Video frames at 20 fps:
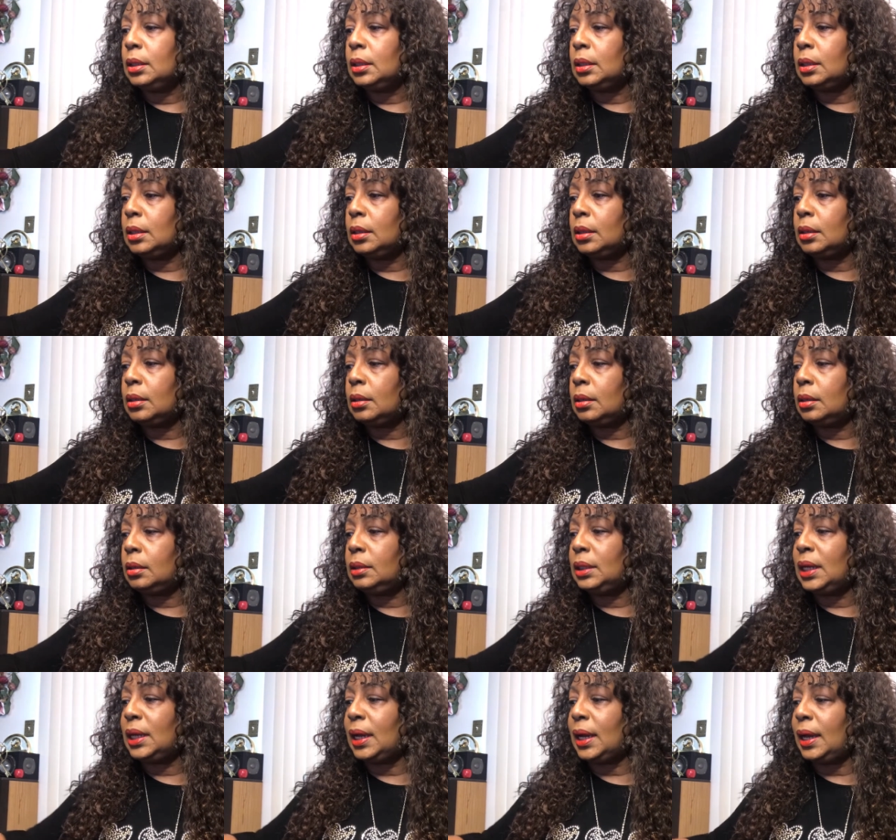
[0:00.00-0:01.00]
uh,
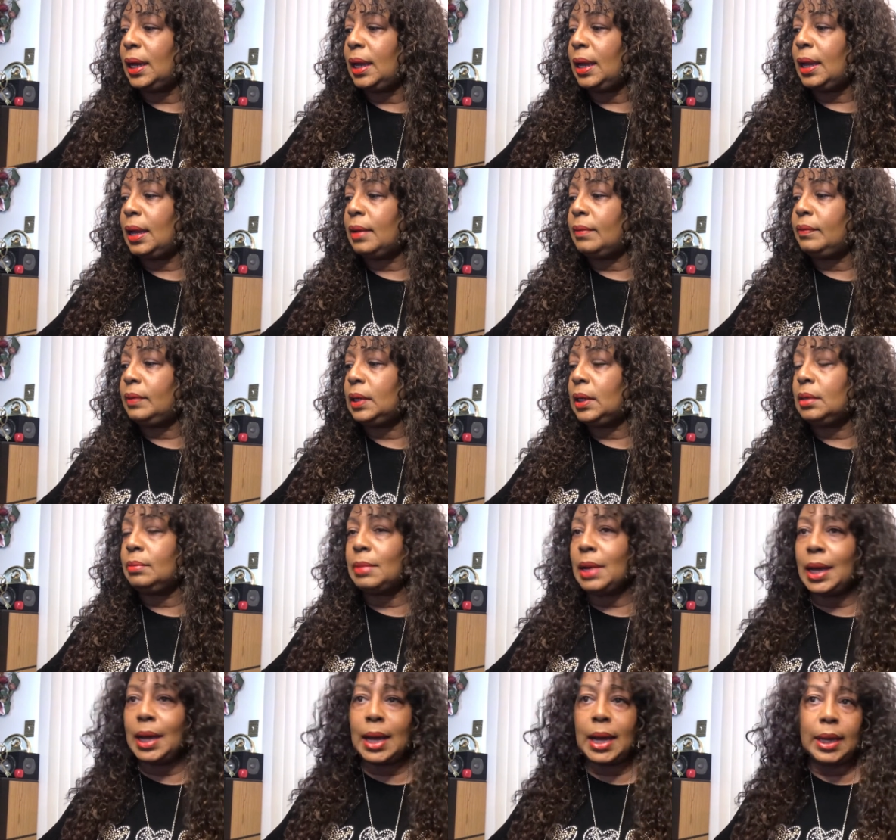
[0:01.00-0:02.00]
that I have in
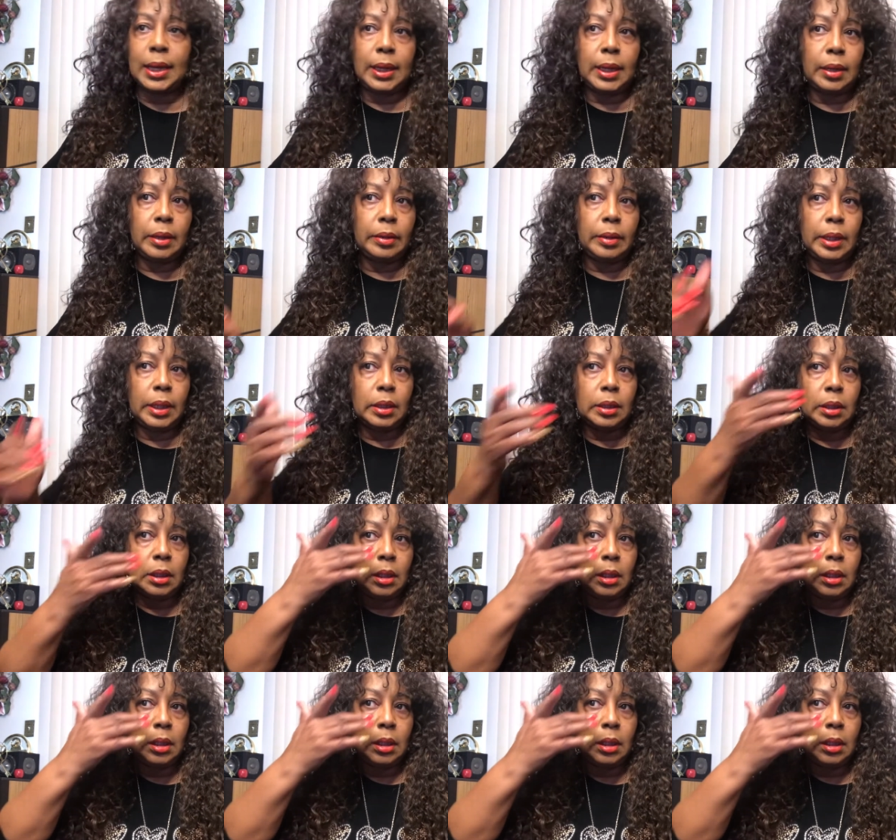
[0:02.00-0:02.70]
my eye area.